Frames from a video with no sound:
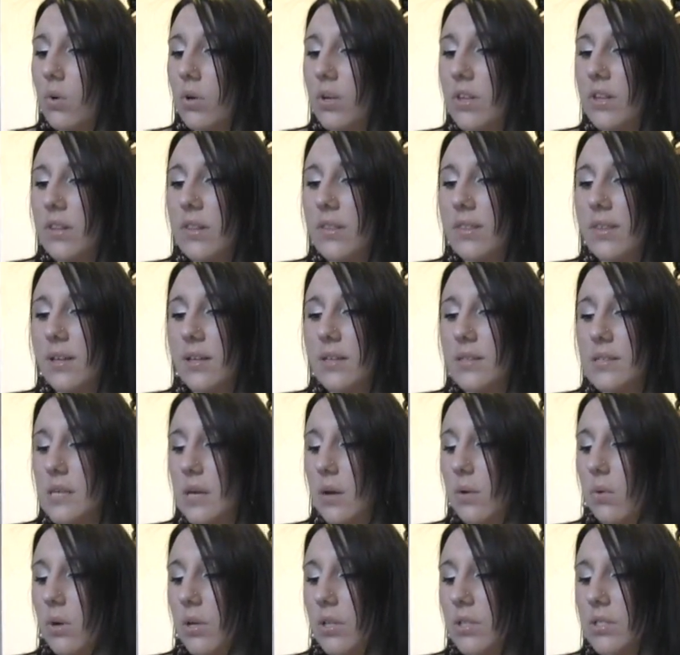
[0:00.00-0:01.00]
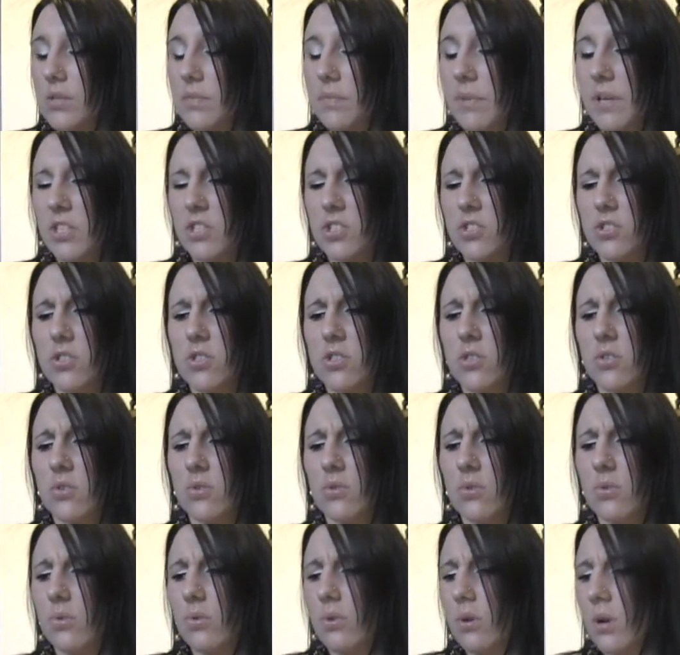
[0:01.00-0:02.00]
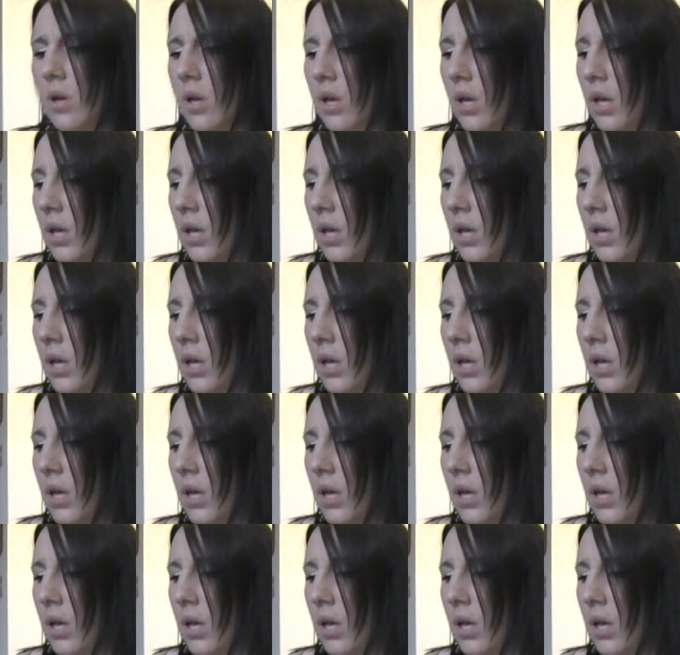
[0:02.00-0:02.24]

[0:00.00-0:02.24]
of the things I wanted to mention too